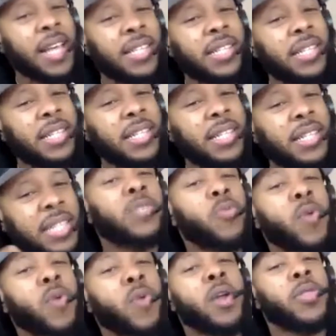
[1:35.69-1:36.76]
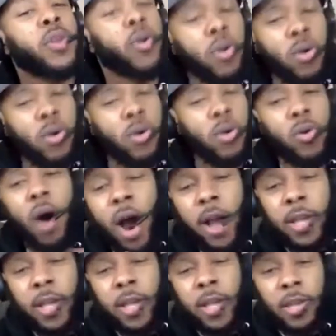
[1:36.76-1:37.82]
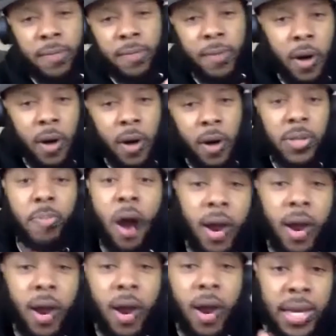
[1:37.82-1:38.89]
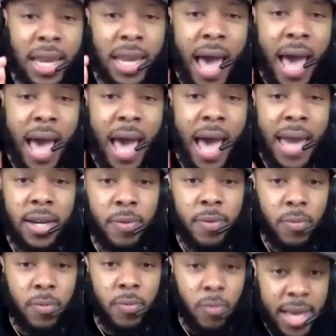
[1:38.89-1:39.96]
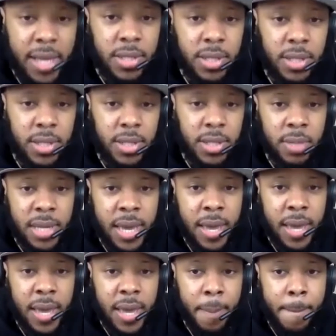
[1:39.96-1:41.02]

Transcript: And see, this is where the Earl argument falls apart in a lot of different ways. You know what I'm saying?